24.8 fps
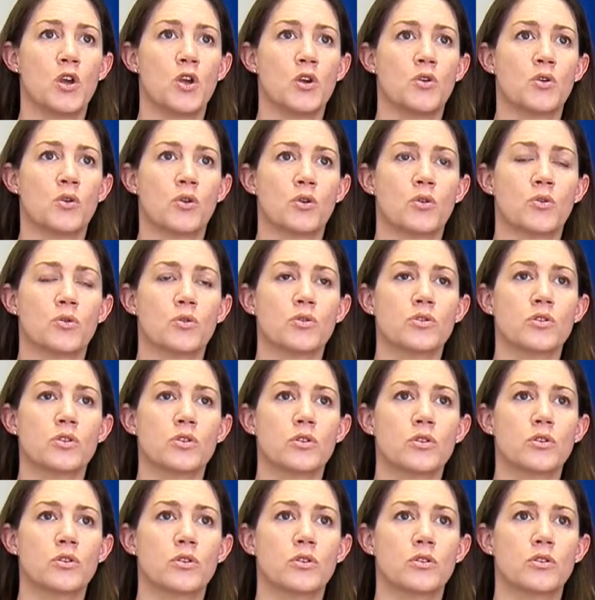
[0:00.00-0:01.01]
You can
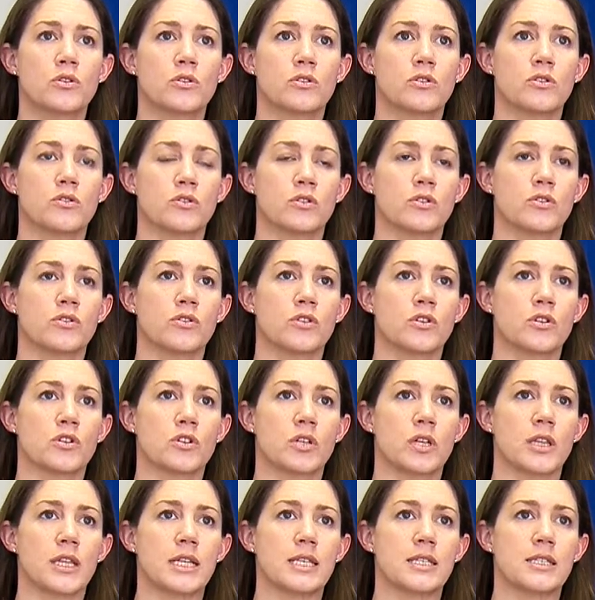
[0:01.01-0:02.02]
also do a search
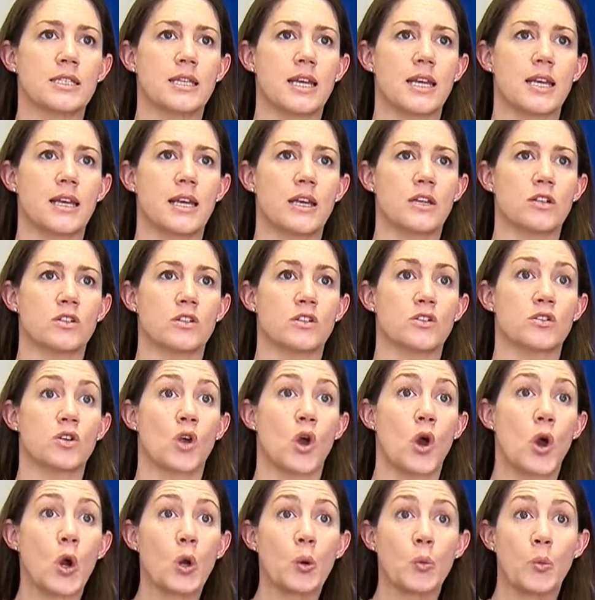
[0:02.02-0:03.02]
on the estate agent's
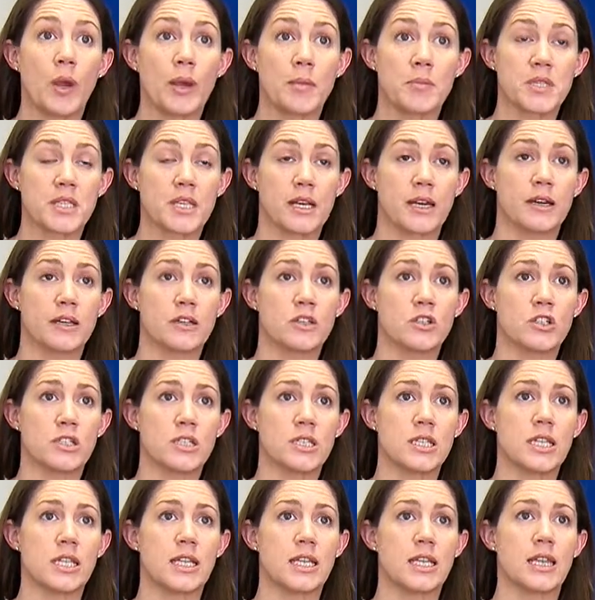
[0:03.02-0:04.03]
own website to
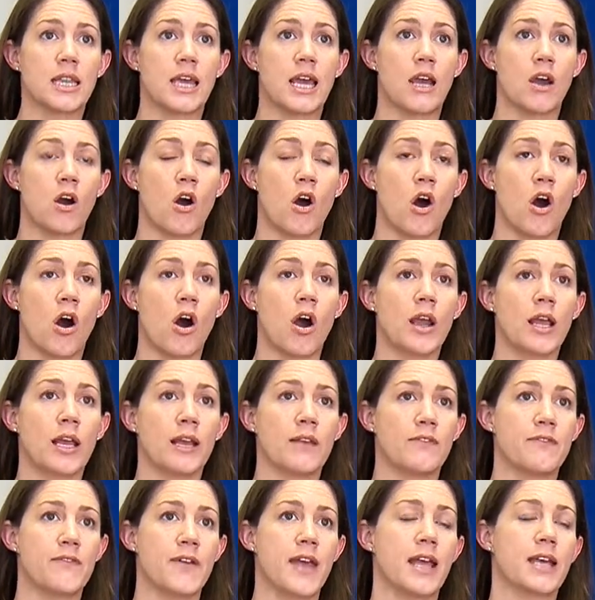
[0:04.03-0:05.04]
see that they are
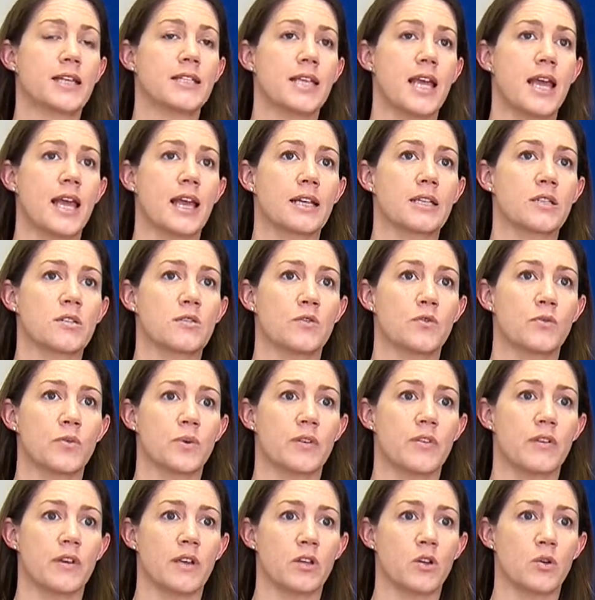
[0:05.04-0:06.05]
in fact active
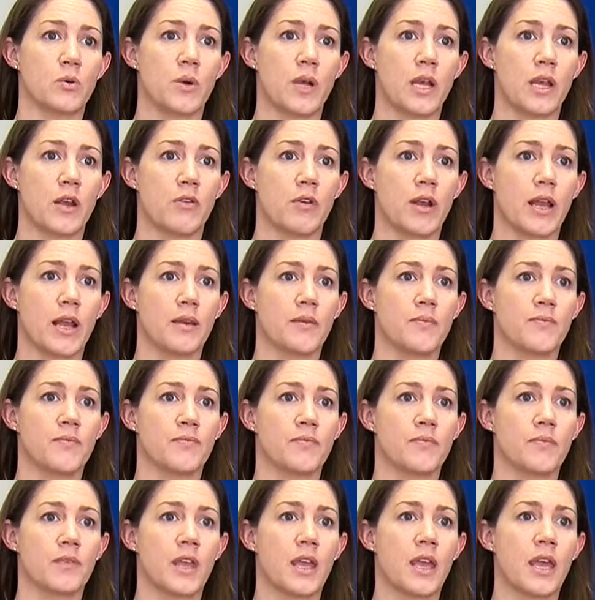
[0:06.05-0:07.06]
within your area.
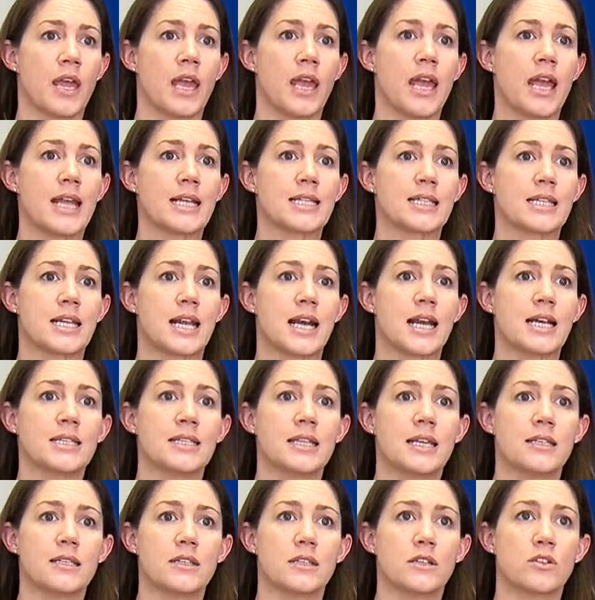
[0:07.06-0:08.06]
It's a nice
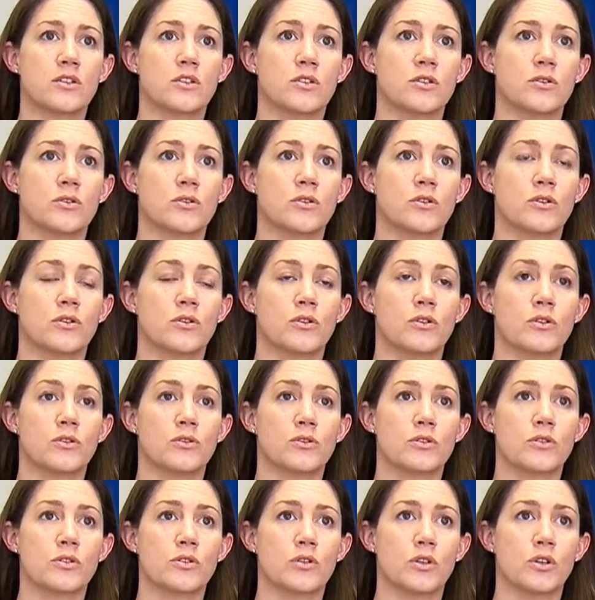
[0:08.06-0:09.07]
idea to
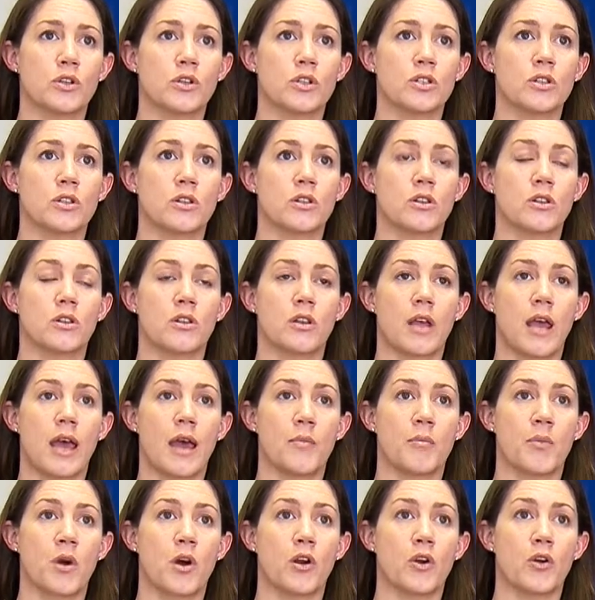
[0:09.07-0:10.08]
Google search
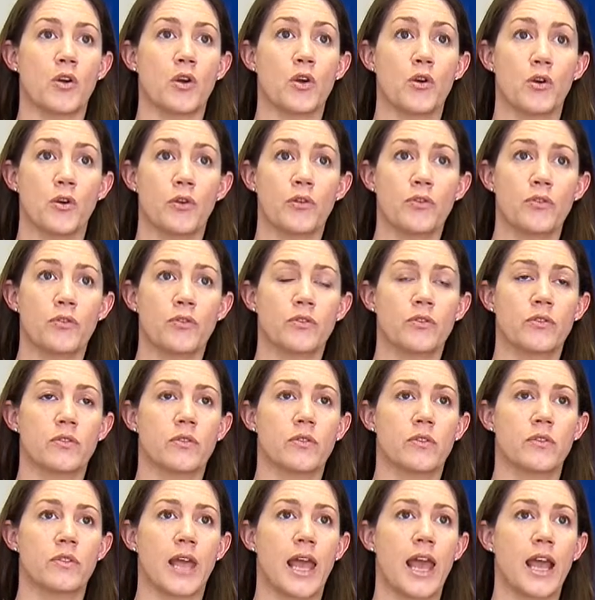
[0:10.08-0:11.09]
on Earth
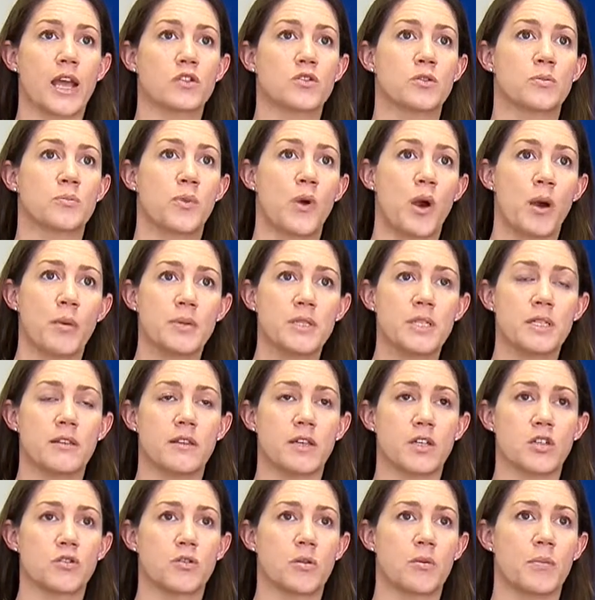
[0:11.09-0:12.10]
the actual property
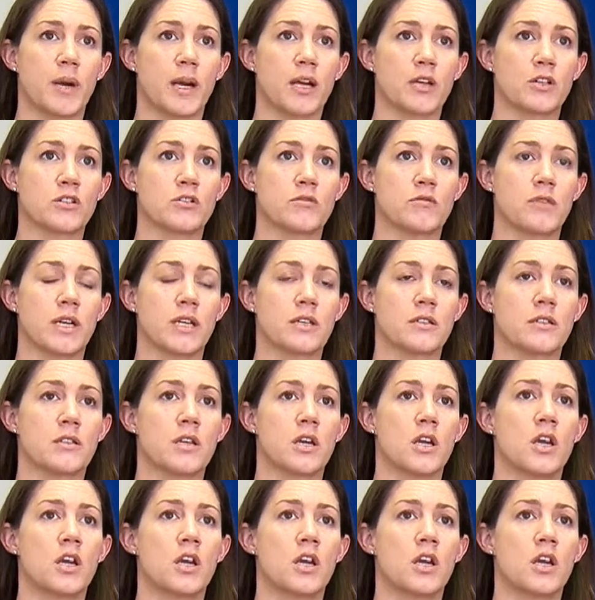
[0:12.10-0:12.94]
that you're about to rent